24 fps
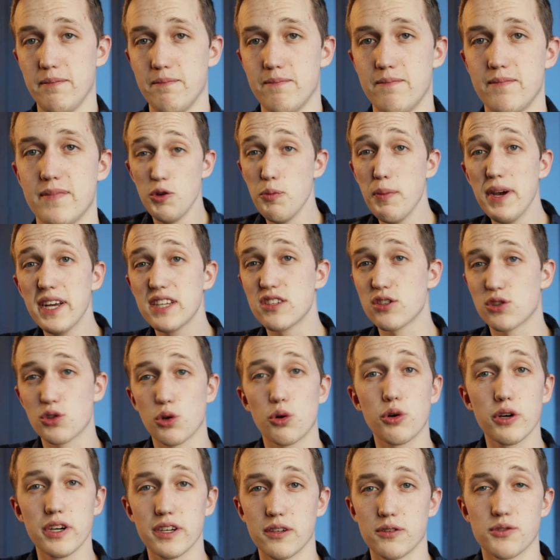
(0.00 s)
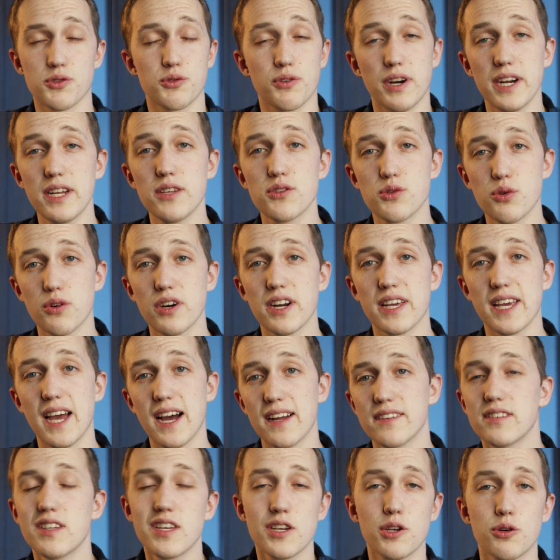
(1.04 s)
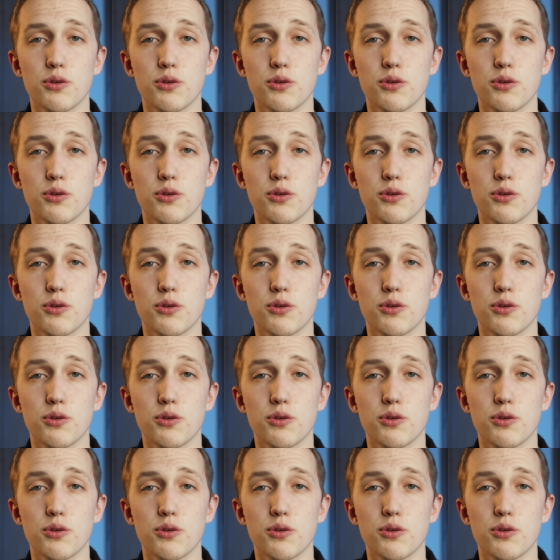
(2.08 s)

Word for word: If you make tutorials or any sort of content